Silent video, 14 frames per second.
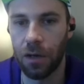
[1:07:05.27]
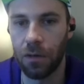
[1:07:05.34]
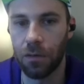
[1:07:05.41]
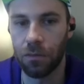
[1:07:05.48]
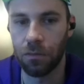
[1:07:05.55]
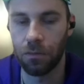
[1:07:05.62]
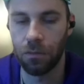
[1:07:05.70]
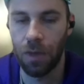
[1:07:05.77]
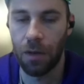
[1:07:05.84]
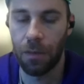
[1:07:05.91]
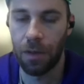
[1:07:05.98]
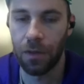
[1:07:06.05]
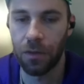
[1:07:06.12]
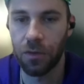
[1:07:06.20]
are
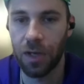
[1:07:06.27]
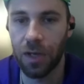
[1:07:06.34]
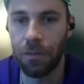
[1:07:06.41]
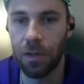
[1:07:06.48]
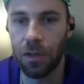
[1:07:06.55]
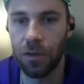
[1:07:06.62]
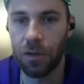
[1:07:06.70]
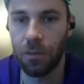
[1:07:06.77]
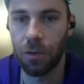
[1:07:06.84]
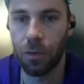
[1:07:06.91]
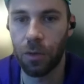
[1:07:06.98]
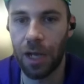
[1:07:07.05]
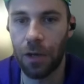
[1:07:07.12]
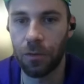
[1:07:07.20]
those can be
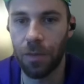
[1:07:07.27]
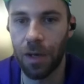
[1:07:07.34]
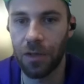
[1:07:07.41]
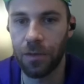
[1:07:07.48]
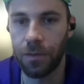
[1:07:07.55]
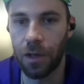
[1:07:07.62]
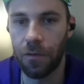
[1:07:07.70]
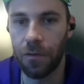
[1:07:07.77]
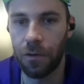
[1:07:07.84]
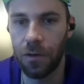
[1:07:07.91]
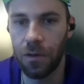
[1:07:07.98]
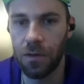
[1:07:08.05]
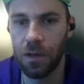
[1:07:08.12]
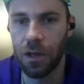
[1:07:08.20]
determined without maximal
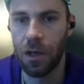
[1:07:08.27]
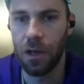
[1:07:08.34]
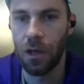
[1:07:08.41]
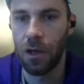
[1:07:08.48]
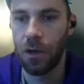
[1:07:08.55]
efforts,